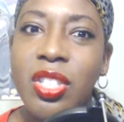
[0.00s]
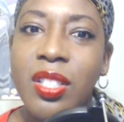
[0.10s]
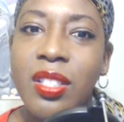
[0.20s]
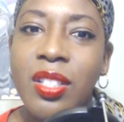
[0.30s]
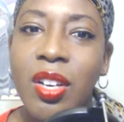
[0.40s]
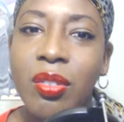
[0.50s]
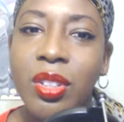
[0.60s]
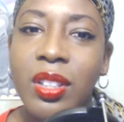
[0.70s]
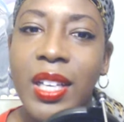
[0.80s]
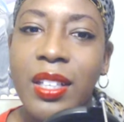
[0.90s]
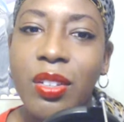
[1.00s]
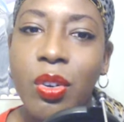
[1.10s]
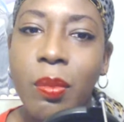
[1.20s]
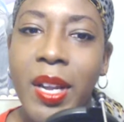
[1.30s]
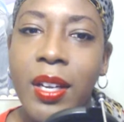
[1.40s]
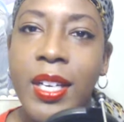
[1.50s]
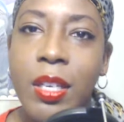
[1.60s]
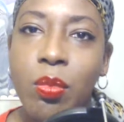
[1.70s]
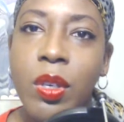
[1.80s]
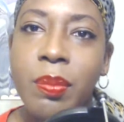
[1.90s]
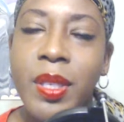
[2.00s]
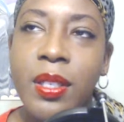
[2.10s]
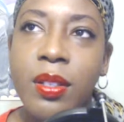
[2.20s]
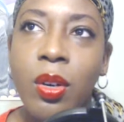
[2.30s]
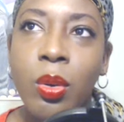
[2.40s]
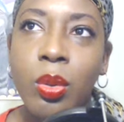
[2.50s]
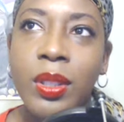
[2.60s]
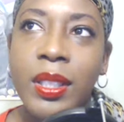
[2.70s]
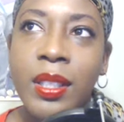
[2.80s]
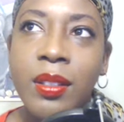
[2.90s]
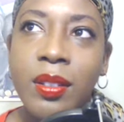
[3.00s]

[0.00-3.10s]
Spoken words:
Look like an old man. He would be old in